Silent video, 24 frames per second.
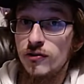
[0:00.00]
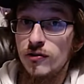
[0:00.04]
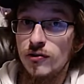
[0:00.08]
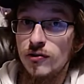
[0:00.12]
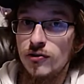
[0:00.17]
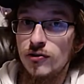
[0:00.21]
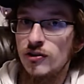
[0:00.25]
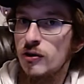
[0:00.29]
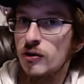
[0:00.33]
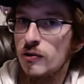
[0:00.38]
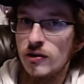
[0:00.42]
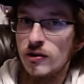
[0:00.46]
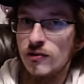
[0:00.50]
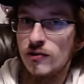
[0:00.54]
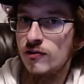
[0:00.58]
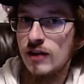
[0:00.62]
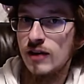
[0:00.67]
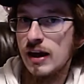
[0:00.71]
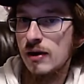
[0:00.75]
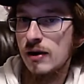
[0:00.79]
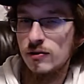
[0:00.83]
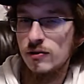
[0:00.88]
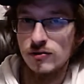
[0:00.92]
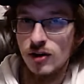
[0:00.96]
so this
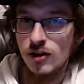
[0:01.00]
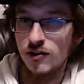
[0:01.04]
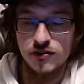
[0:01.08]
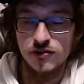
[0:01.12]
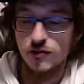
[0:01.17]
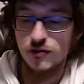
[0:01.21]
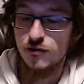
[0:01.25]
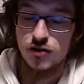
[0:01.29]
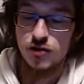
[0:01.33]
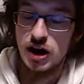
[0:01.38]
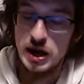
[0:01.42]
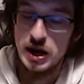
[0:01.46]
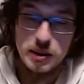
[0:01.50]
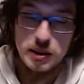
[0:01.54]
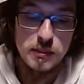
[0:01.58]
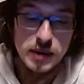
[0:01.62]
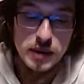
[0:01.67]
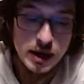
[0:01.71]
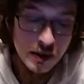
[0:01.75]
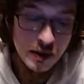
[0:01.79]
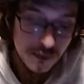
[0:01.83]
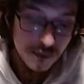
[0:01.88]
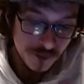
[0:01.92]
deck doesn't frighten me.